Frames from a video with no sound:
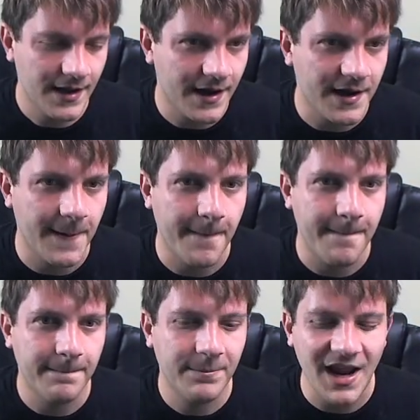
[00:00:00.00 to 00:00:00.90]

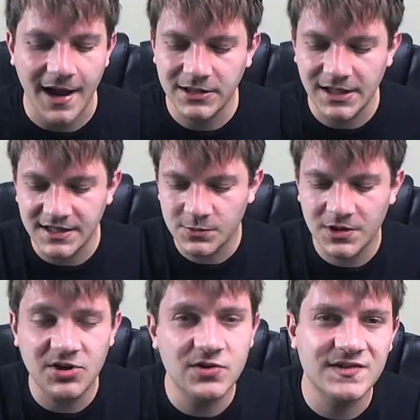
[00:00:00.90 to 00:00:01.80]
Um, but yeah, on Linux, we're
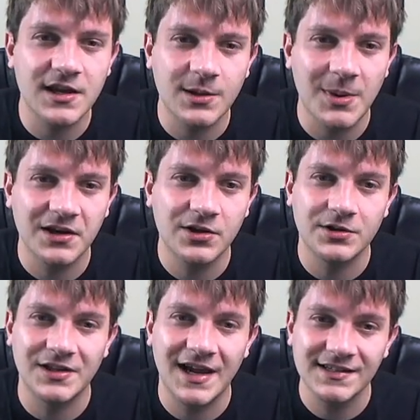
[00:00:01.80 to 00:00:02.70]
going to be using a command
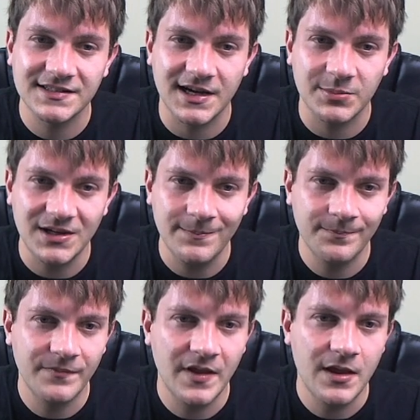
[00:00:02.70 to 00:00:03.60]
called xcopy,
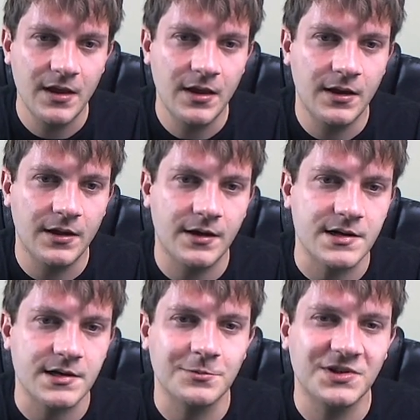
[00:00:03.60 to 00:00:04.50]

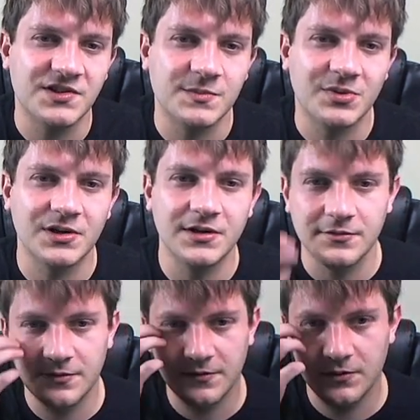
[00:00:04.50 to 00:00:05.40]
uh, which is part
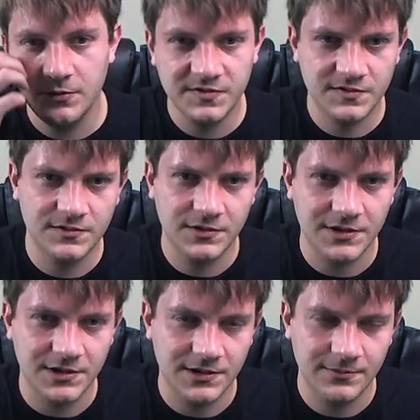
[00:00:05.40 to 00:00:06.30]
of, oops,
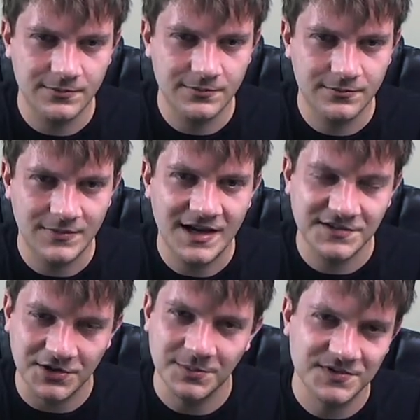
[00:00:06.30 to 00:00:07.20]
uh,
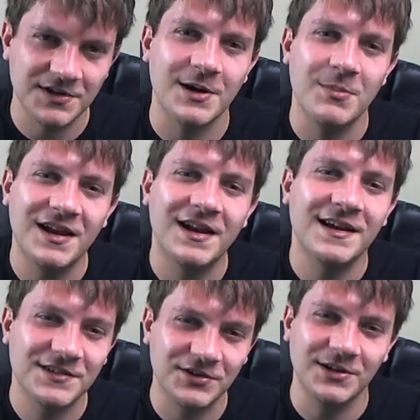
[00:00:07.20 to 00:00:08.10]
xclip, sorry, man
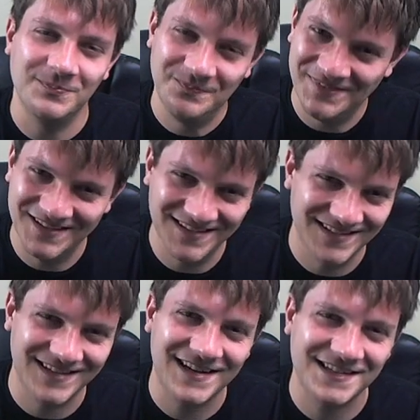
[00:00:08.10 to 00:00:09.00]
xclip
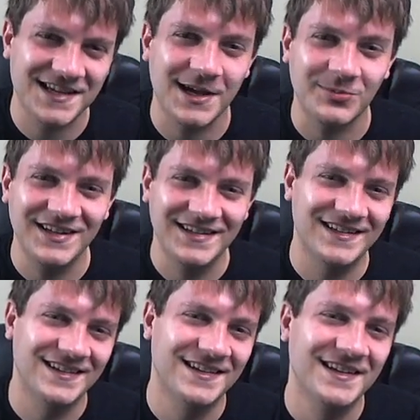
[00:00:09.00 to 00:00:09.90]
that next copy.
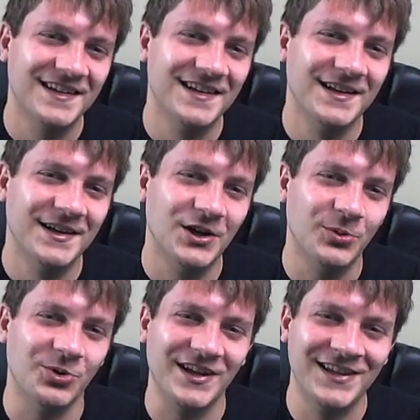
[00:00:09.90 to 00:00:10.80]
Oh
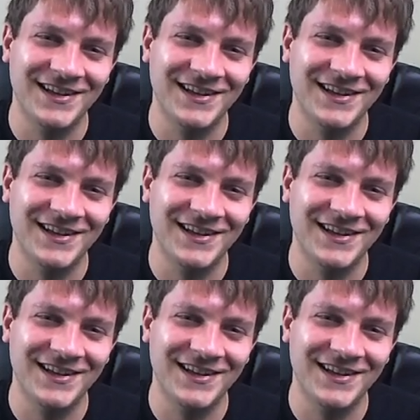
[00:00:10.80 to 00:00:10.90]
boy,